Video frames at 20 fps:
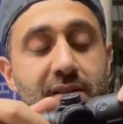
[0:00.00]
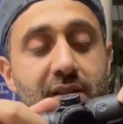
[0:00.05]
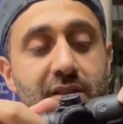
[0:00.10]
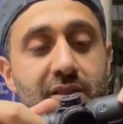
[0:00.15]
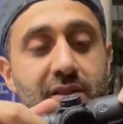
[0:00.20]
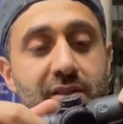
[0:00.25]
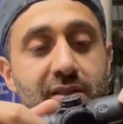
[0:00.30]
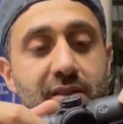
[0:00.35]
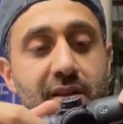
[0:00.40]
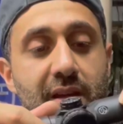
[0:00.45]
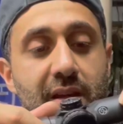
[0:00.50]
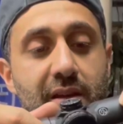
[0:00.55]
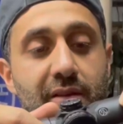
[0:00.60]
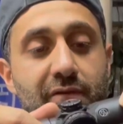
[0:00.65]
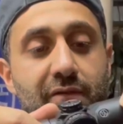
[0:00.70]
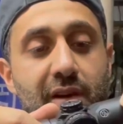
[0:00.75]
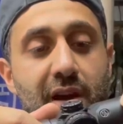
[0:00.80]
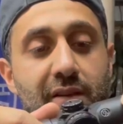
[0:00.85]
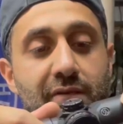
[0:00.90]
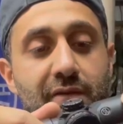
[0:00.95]
I should say,
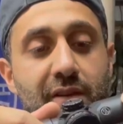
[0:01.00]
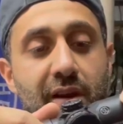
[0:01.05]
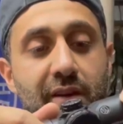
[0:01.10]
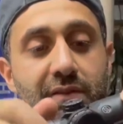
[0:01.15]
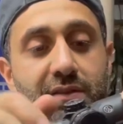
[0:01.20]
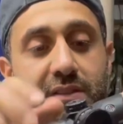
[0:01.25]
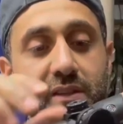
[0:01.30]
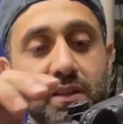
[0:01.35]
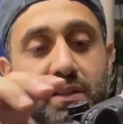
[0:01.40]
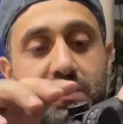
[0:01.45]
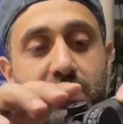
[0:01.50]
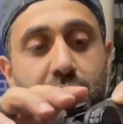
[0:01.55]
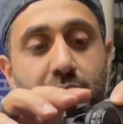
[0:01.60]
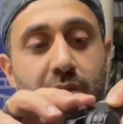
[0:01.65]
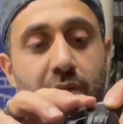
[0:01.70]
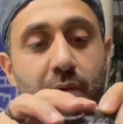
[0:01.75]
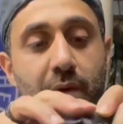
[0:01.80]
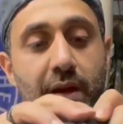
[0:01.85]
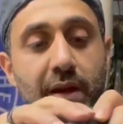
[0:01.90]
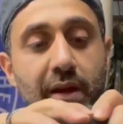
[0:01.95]
5.56,
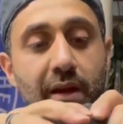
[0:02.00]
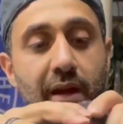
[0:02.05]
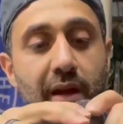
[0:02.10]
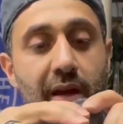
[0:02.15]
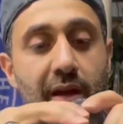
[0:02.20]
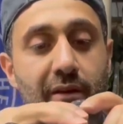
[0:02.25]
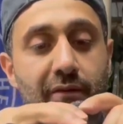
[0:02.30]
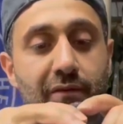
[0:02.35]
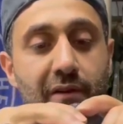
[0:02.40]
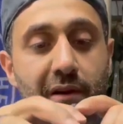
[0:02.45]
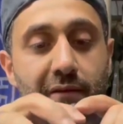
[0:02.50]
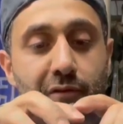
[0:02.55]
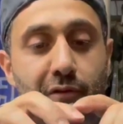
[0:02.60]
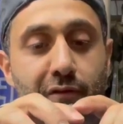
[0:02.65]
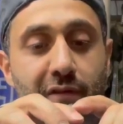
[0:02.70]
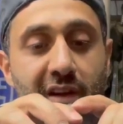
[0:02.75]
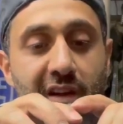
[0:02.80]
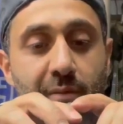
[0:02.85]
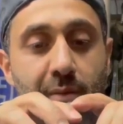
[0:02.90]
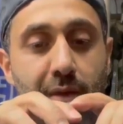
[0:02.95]
308, and
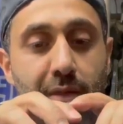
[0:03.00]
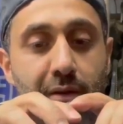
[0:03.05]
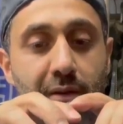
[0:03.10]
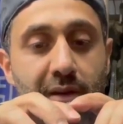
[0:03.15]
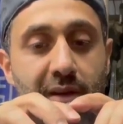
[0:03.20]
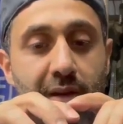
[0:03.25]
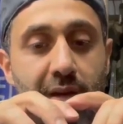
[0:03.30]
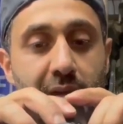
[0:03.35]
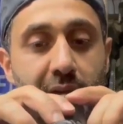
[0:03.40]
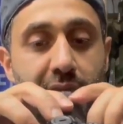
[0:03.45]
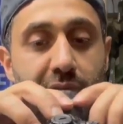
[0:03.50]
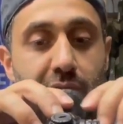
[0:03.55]
5.45 by 39.